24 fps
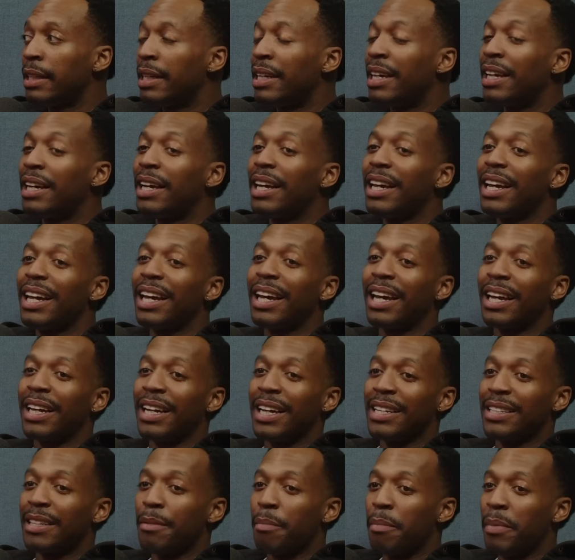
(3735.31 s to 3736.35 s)
And
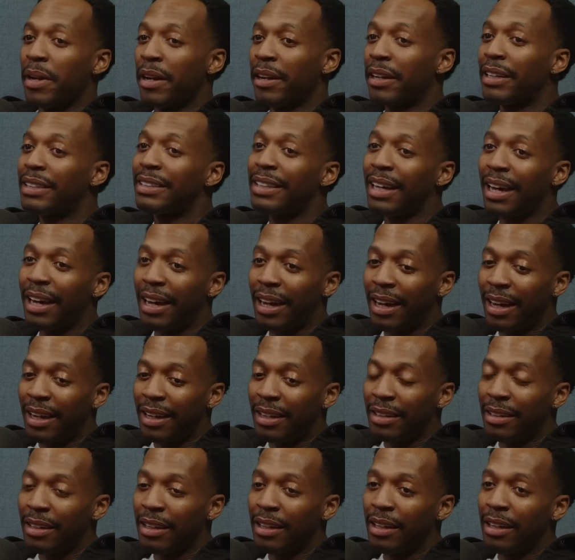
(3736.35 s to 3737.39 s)
it's a
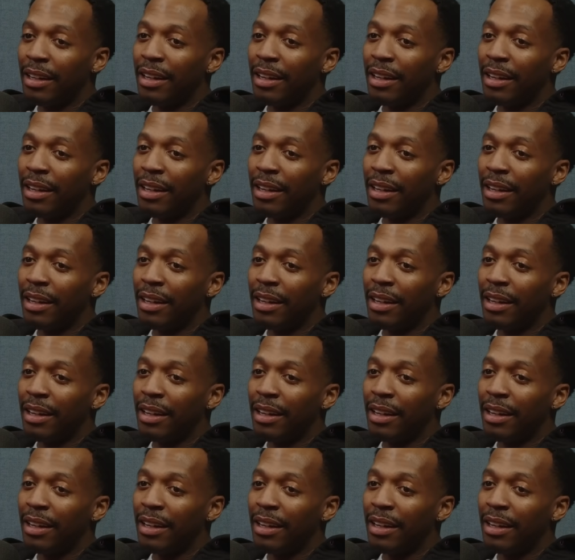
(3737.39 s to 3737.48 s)
marathon